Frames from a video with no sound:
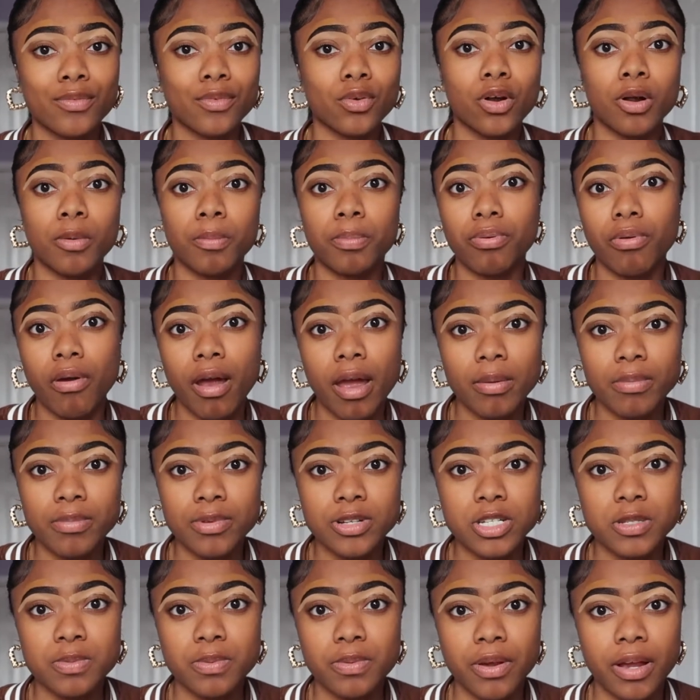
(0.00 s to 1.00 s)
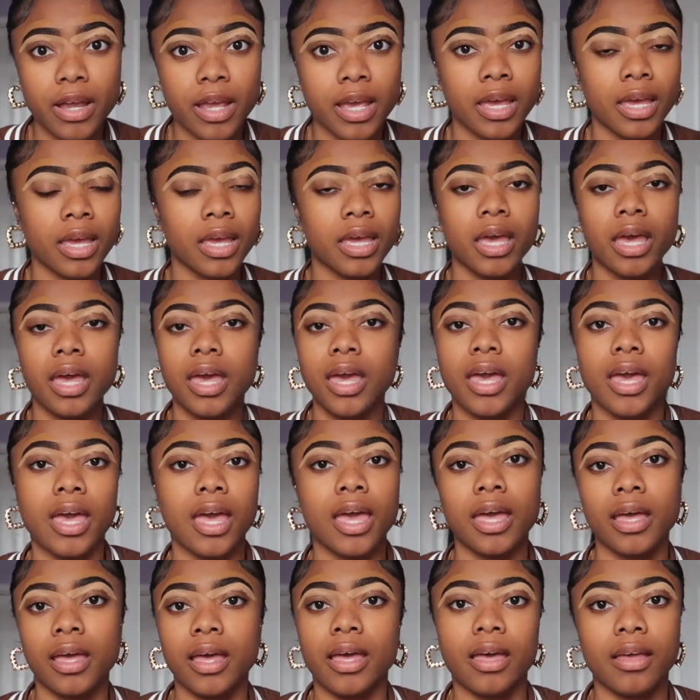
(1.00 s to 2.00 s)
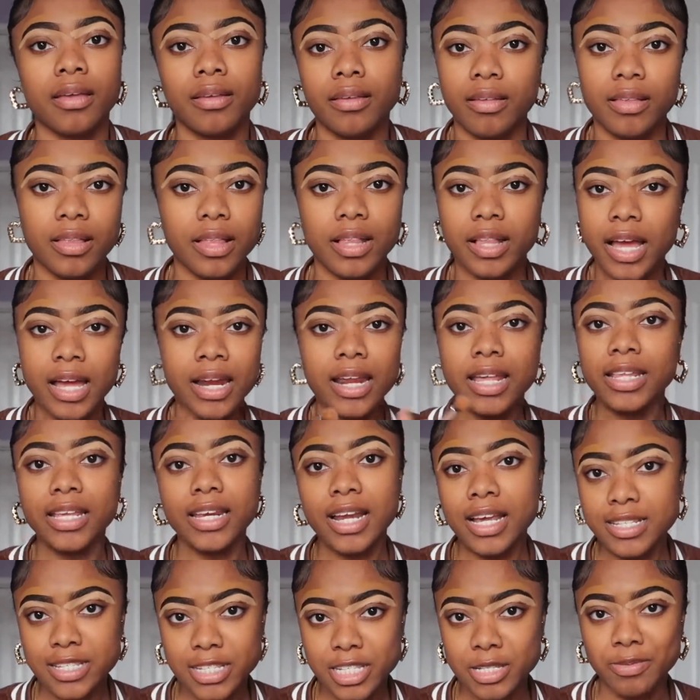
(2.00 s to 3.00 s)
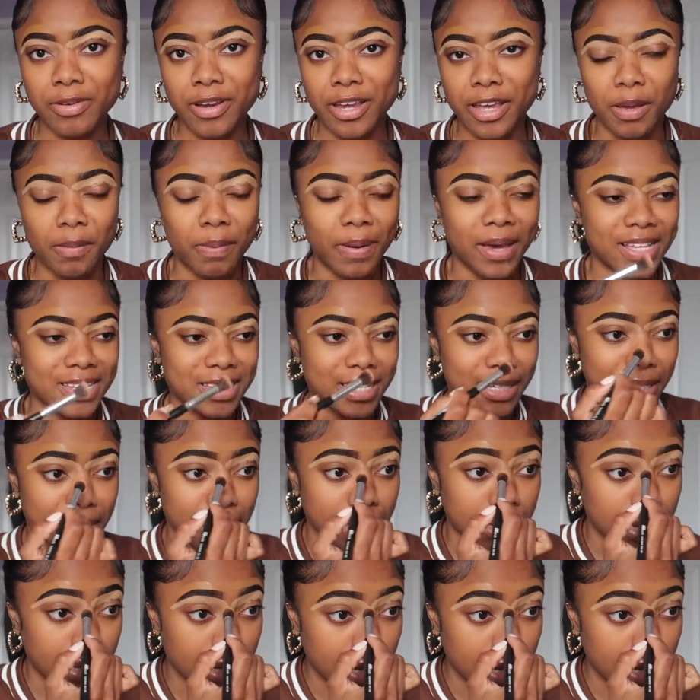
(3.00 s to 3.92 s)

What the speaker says: or a primer spray. Anything that's a spray, basically.